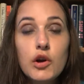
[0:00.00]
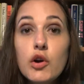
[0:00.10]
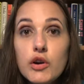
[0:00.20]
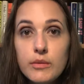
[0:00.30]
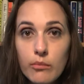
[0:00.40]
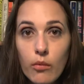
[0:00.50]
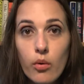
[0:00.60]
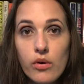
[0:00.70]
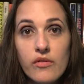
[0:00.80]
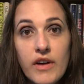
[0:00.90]
good
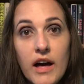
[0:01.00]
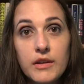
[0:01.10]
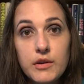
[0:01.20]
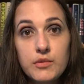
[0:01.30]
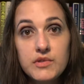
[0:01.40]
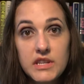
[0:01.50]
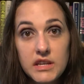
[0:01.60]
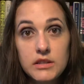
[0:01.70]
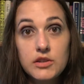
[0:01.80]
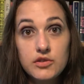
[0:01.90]
moral values
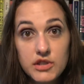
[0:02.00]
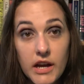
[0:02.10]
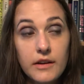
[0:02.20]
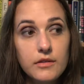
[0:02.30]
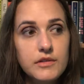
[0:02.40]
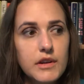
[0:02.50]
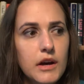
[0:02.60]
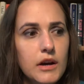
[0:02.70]
in your child,